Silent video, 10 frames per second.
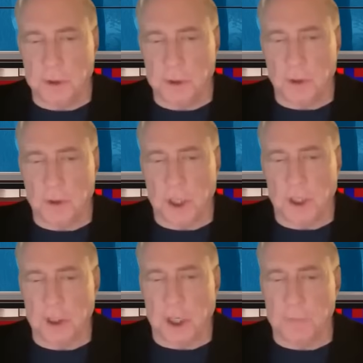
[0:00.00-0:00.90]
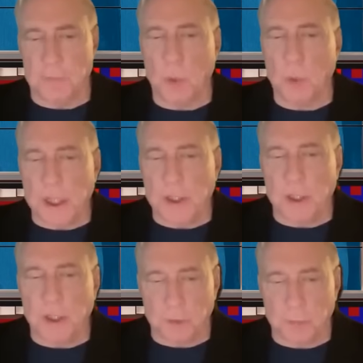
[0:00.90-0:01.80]
you don't adopt what we
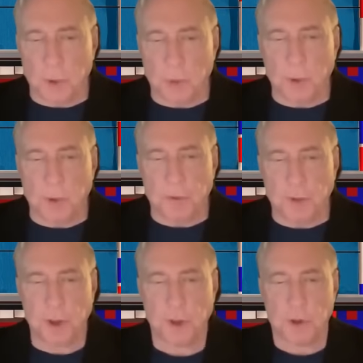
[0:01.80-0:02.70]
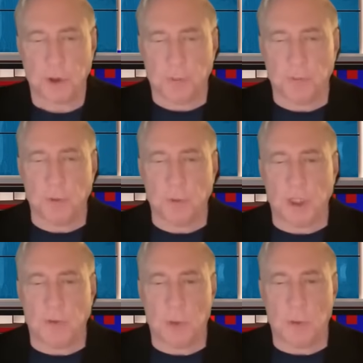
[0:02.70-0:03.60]
think is appropriate for you in terms of
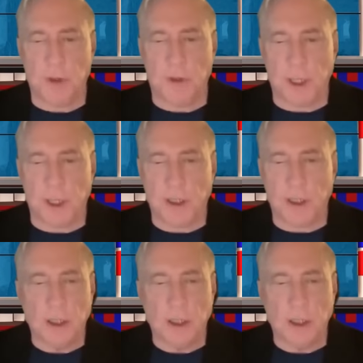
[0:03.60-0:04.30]
whatever we think